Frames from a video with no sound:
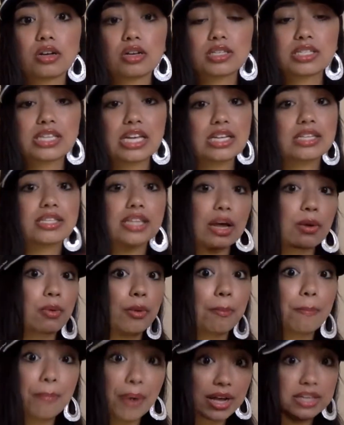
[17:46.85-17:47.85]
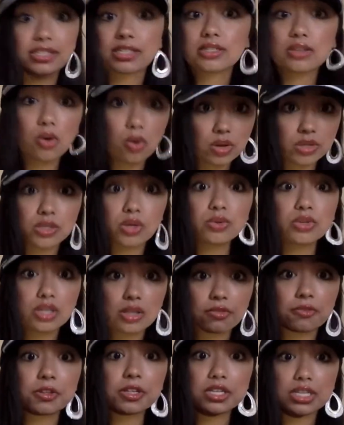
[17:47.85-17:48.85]
states that were bused also to
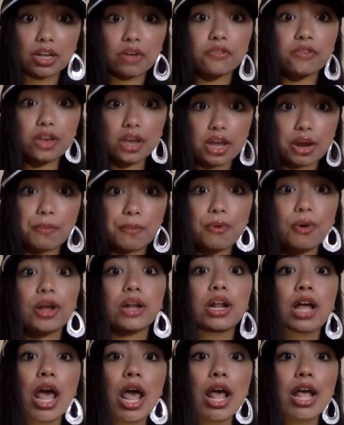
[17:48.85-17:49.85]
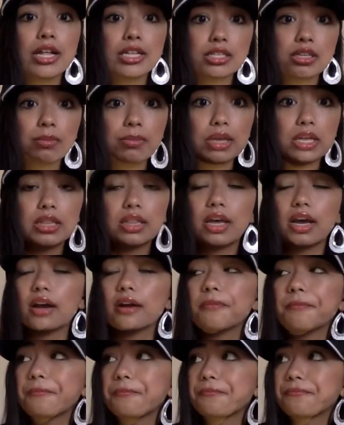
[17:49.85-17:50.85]
the Philadelphia airport to meet
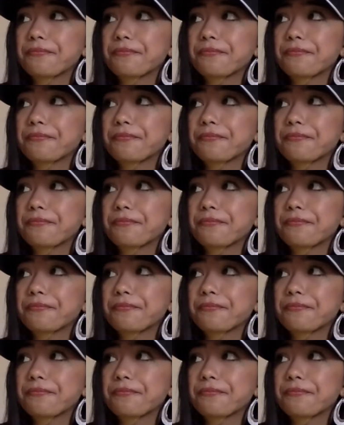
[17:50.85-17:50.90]
there.